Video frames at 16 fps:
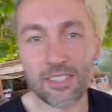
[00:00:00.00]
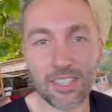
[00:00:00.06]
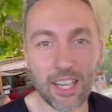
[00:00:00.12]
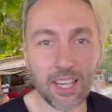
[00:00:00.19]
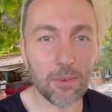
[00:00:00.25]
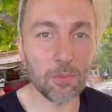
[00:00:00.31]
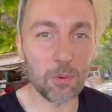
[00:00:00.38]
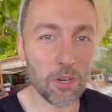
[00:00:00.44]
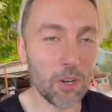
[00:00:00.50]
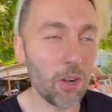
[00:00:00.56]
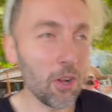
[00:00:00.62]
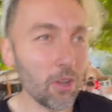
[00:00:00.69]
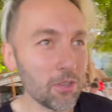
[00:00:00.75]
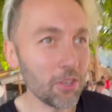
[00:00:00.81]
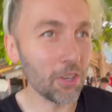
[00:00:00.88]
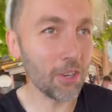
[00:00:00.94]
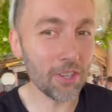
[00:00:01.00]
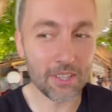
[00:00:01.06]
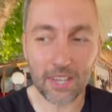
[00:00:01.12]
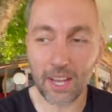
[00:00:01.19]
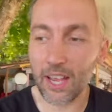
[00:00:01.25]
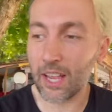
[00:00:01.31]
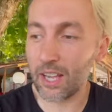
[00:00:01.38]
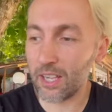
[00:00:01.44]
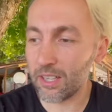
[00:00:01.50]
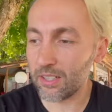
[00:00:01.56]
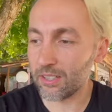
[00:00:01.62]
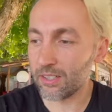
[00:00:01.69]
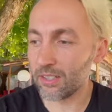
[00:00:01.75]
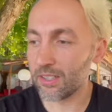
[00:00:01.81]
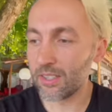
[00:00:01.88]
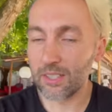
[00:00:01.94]
yeah, we're all good now.
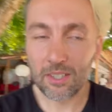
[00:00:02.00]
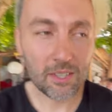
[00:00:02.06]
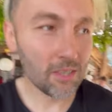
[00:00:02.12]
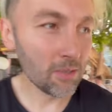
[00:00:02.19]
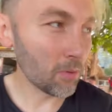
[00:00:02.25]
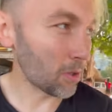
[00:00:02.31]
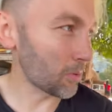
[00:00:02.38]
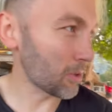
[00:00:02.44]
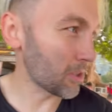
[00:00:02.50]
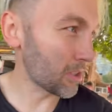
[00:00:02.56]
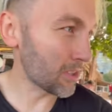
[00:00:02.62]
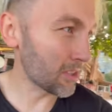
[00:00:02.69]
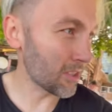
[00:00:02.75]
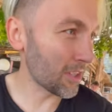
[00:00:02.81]
What are we gonna do